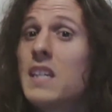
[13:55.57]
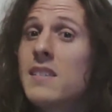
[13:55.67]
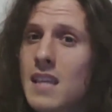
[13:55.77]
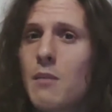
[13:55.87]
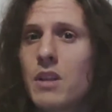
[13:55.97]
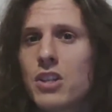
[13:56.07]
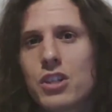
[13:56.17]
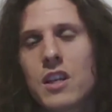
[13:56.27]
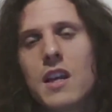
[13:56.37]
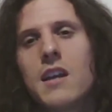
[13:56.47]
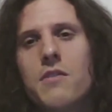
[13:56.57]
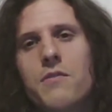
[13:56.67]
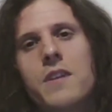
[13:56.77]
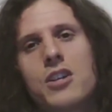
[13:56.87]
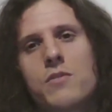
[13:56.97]
established in
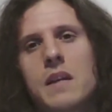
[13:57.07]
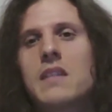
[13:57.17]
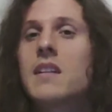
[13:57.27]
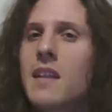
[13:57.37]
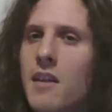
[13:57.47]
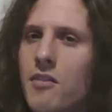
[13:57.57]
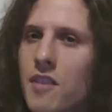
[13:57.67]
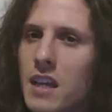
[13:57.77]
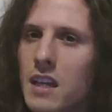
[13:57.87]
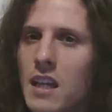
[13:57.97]
thrash metal, and I think